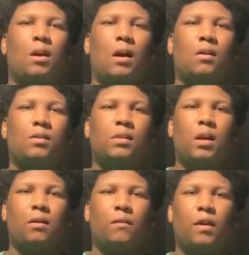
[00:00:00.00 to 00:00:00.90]
Outside
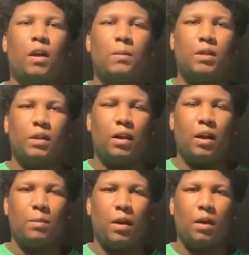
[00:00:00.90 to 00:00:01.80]
of games and
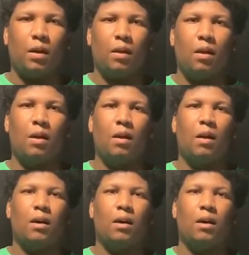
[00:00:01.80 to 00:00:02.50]
game making, I